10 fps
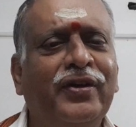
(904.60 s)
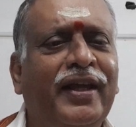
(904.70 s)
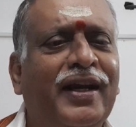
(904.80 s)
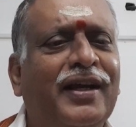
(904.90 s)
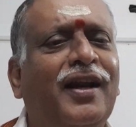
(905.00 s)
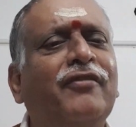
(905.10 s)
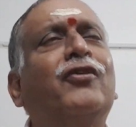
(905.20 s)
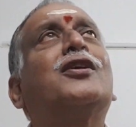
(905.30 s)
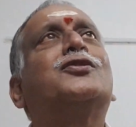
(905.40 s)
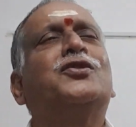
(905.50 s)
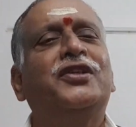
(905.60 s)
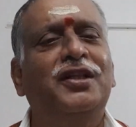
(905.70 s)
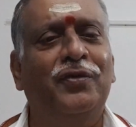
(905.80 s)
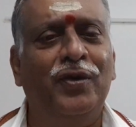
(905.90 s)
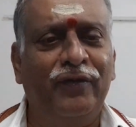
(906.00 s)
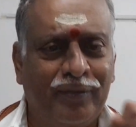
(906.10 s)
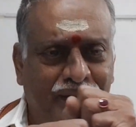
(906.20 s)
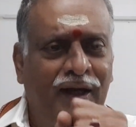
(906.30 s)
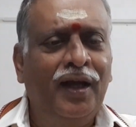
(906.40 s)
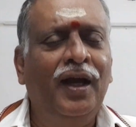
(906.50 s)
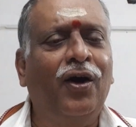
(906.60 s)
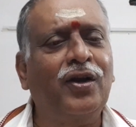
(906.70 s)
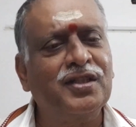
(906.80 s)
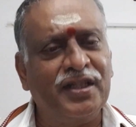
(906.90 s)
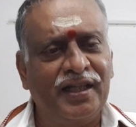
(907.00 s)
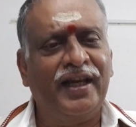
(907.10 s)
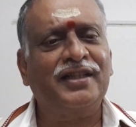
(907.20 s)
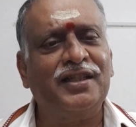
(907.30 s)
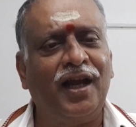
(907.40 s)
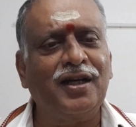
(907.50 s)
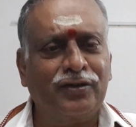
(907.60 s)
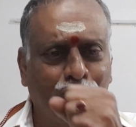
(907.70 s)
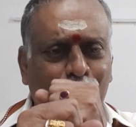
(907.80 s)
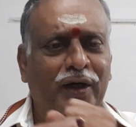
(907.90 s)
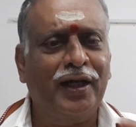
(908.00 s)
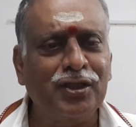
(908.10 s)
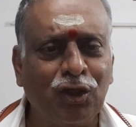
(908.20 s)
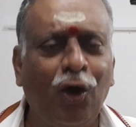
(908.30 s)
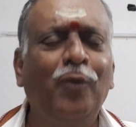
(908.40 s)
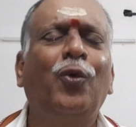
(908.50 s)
the aircraft, for us to see the world or see the next stars through a telescope.